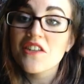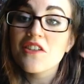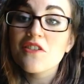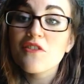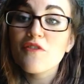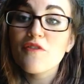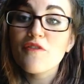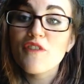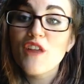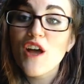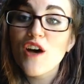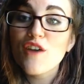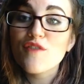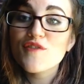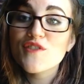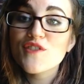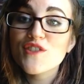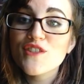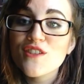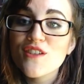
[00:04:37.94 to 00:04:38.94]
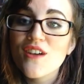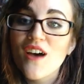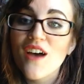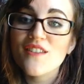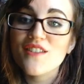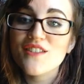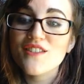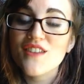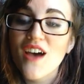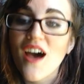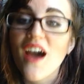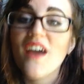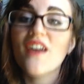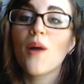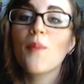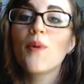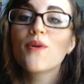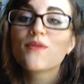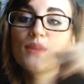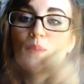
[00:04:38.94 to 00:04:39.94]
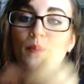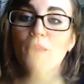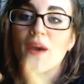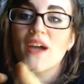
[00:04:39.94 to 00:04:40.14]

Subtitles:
little fluffs on the side. I'll post a